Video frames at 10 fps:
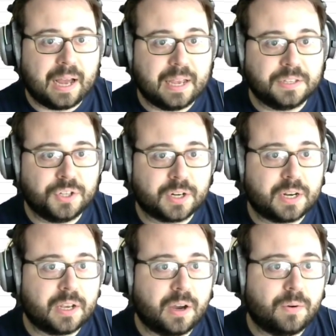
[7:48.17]
is you're going
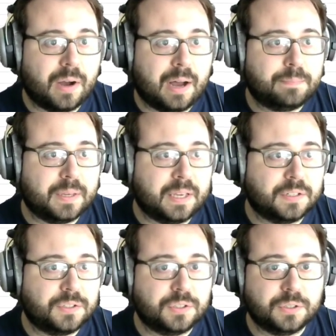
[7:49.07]
to go up
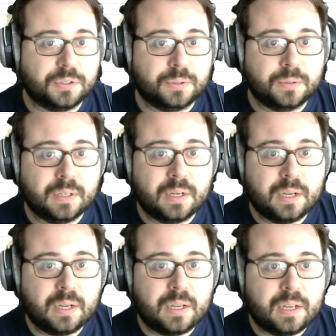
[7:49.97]
into,
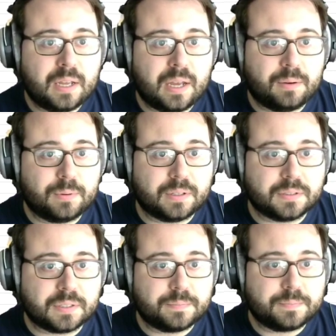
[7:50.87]
where is it?